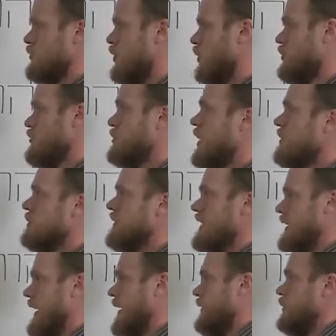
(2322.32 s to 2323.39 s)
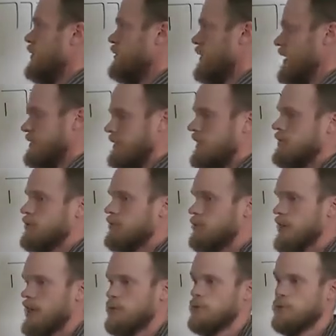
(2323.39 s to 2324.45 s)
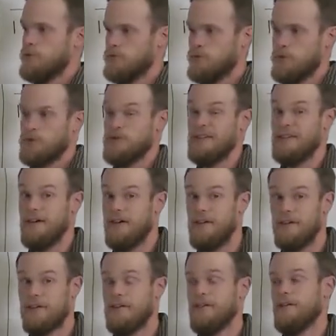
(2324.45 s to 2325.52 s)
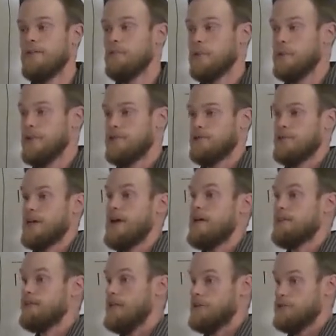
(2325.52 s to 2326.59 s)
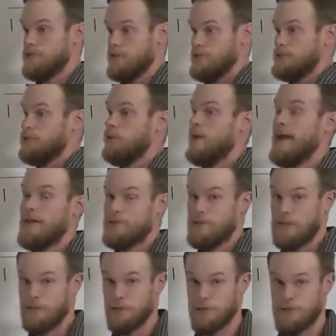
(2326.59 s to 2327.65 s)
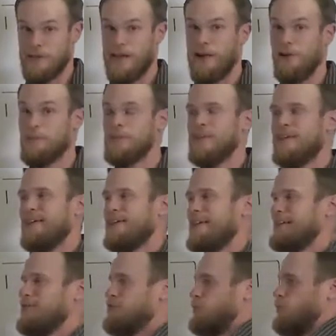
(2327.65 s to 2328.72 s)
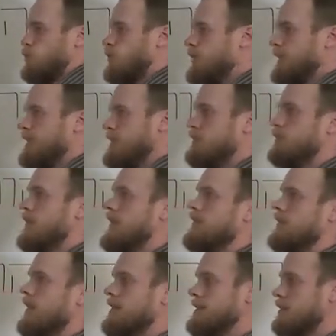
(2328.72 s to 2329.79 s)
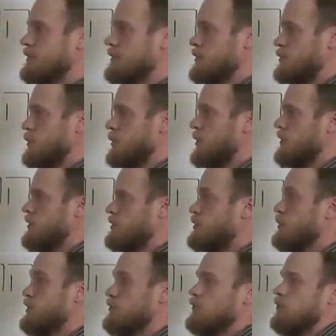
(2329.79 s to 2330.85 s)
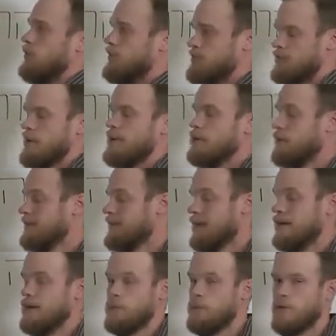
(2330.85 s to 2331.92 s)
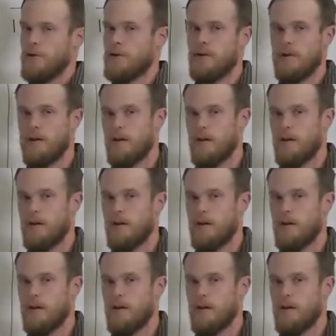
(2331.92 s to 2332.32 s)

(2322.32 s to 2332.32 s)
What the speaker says: soul was probably an adequate translation back when it was first done, but because of the connotations that soul has in English now, it doesn't really convey the idea of this word to its fullest, I don't think, anymore.